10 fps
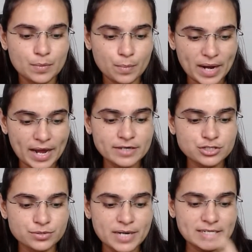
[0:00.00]
Where
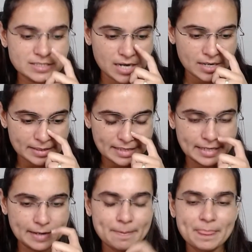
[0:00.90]
should I start
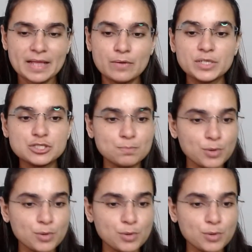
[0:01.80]
reading? Which